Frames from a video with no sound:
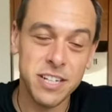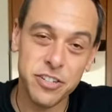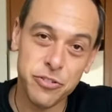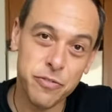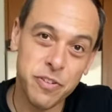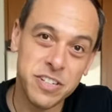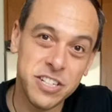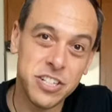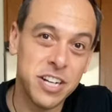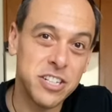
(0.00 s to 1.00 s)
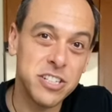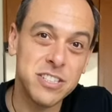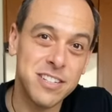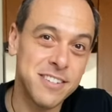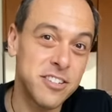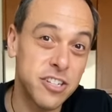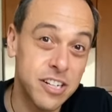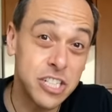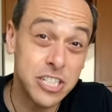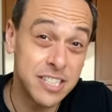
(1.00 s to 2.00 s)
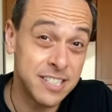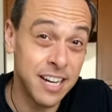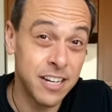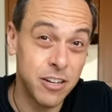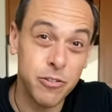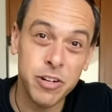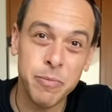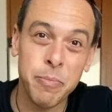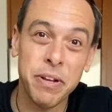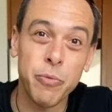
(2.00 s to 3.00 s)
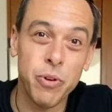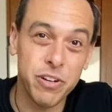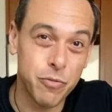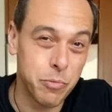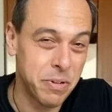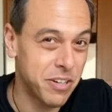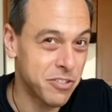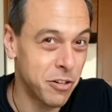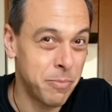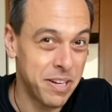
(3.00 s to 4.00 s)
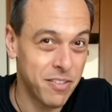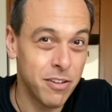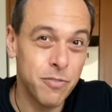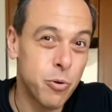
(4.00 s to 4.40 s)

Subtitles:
It's true for Ascension Legends. Ascension Legends is standalone, can be played 1 to 4 players all by itself,